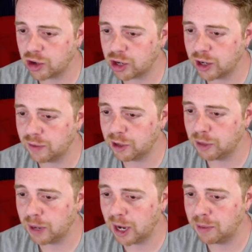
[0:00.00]

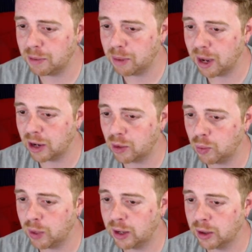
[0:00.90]
Sharonville, but I'll be back
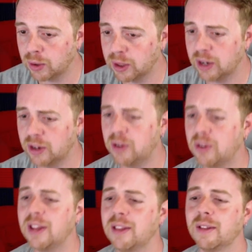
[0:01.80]
well early. Dude,
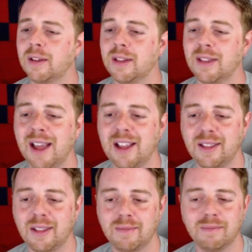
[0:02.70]
that
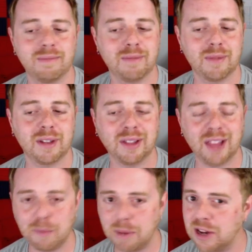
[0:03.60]

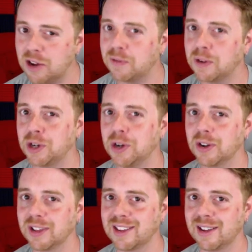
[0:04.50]
let me know for sure,
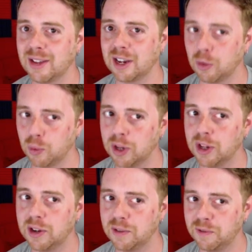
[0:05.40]
because that sounds like a
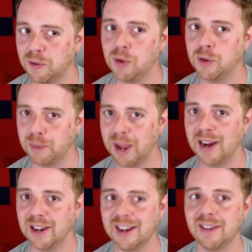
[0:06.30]
really full
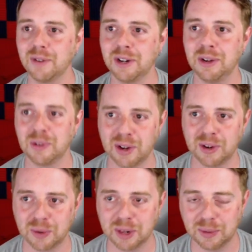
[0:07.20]
packed day for you. So I
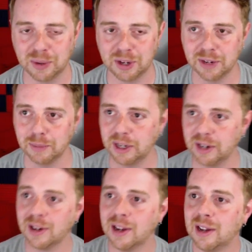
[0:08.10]
don't really want you to
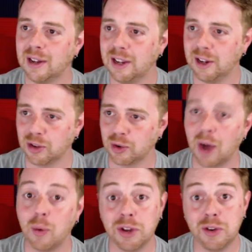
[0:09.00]
be, I
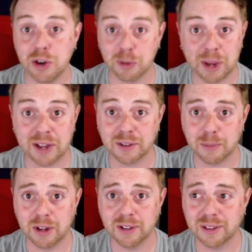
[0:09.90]
want you at your best,
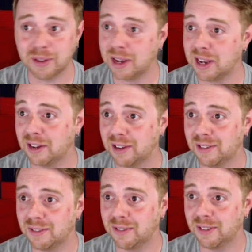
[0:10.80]
Muzz. Okay,
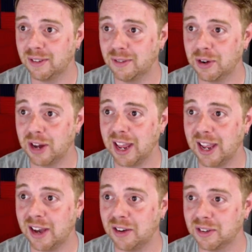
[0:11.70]
if you're gonna
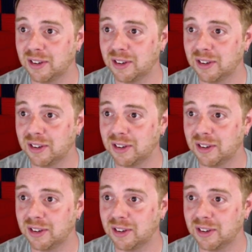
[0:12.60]
hang out